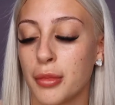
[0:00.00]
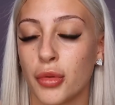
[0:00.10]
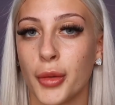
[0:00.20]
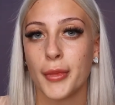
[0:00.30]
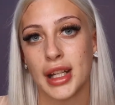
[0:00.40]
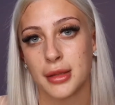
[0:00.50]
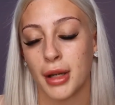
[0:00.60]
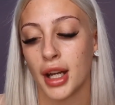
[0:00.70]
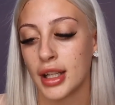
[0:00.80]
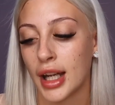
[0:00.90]
but it's
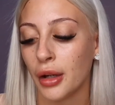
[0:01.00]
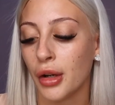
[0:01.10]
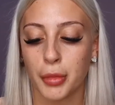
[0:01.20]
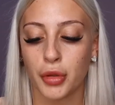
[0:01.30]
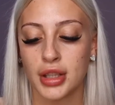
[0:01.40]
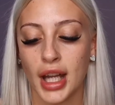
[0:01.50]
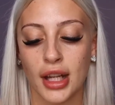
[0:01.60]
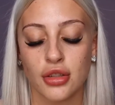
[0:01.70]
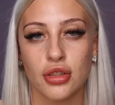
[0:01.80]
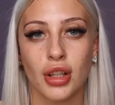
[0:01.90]
mine now. But yeah,
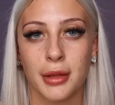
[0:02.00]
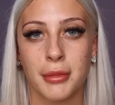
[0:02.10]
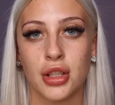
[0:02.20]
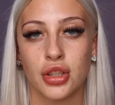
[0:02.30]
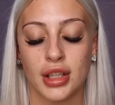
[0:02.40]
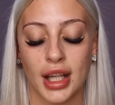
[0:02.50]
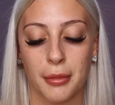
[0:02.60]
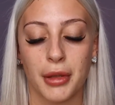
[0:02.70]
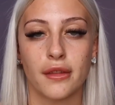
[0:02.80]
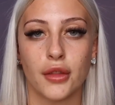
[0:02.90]
just thought I'd mention that
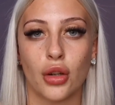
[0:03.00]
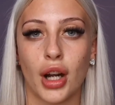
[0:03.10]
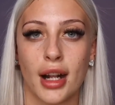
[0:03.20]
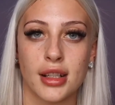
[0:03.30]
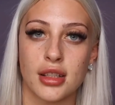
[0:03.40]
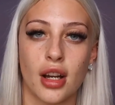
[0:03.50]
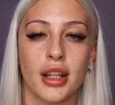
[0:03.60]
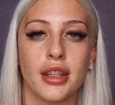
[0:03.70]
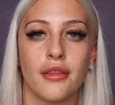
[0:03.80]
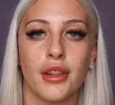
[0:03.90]
before I started
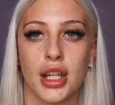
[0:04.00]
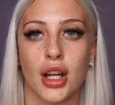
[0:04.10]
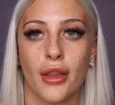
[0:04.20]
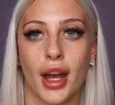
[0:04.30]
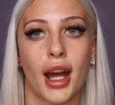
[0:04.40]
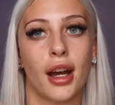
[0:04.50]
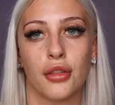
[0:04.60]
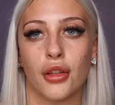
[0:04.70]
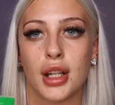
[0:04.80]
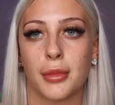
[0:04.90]
the video that I have
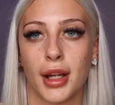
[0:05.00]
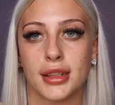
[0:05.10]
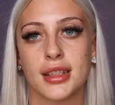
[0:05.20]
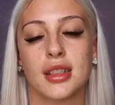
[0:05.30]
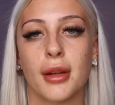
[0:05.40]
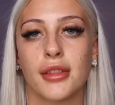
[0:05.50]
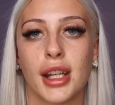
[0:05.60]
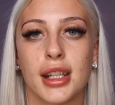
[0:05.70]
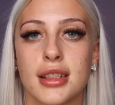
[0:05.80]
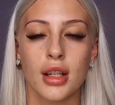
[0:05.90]
already applied this to my
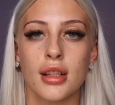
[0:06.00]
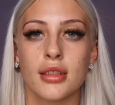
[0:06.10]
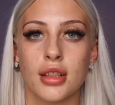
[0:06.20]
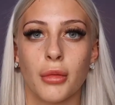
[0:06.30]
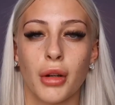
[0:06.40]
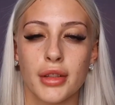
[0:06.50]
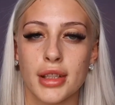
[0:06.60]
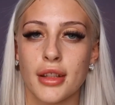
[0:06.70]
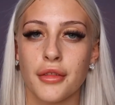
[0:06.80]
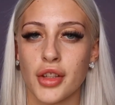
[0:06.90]
face. So obviously
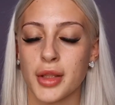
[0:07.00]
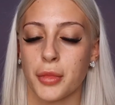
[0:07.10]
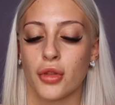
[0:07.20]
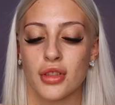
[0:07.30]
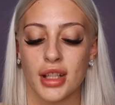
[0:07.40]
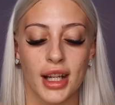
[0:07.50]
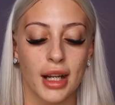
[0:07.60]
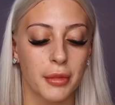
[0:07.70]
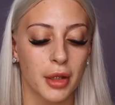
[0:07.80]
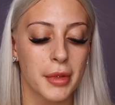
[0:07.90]
the first product I
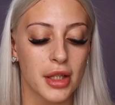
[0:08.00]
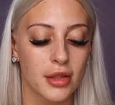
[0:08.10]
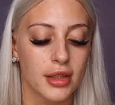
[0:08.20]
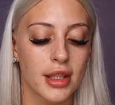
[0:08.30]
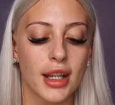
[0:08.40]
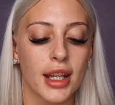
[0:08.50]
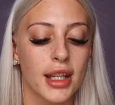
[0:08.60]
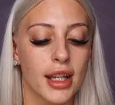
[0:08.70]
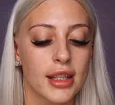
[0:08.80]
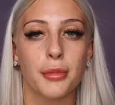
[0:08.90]
am going to be using today
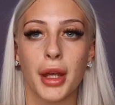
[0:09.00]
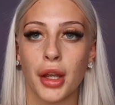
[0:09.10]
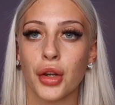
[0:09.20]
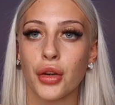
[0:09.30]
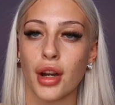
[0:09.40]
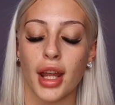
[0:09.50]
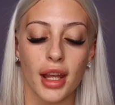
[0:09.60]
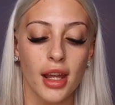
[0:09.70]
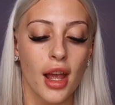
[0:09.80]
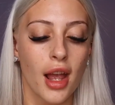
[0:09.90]
is Pink Honey.
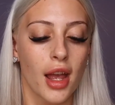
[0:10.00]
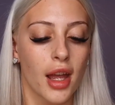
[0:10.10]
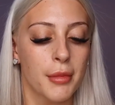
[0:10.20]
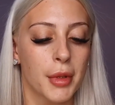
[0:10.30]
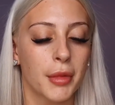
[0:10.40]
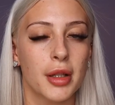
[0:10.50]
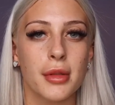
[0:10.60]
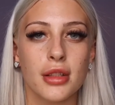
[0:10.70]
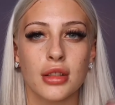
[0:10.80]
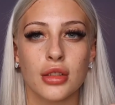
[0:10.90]
I'm going to be
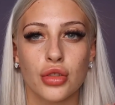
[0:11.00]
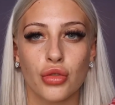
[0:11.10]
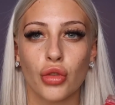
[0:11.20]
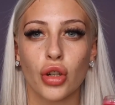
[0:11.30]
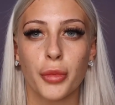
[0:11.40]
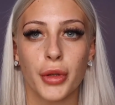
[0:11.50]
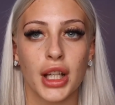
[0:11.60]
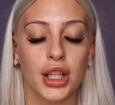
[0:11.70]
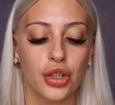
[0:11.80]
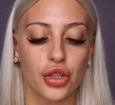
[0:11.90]
using the strawberry
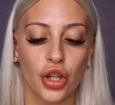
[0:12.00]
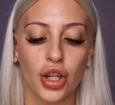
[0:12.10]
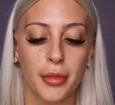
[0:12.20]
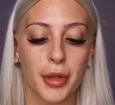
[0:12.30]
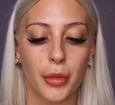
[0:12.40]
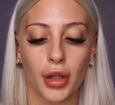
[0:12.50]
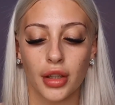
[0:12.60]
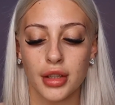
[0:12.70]
sherbet one.